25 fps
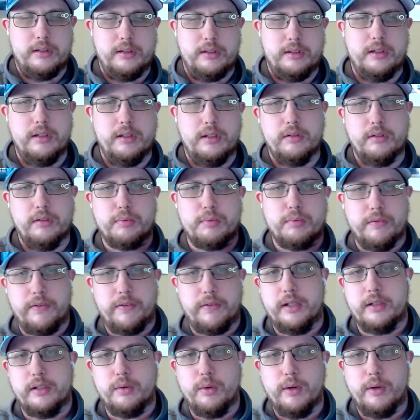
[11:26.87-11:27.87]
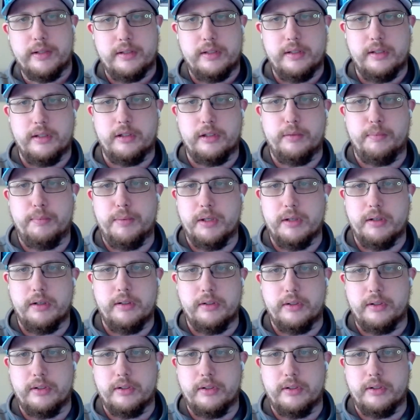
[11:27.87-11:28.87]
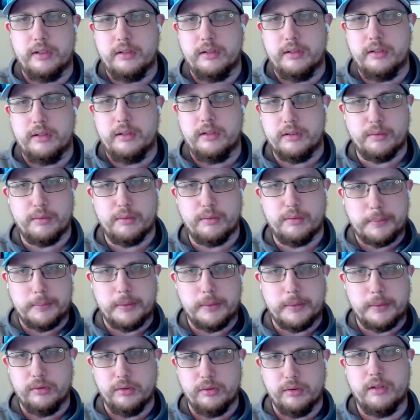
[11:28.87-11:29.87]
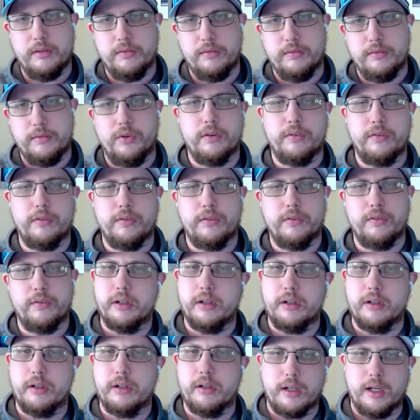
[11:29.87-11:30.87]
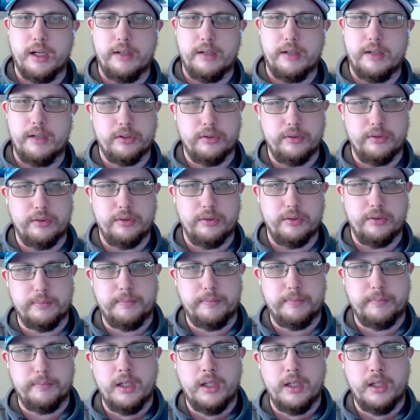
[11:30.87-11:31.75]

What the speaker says: don't provide quite the experience that you're probably looking for from an archival solution.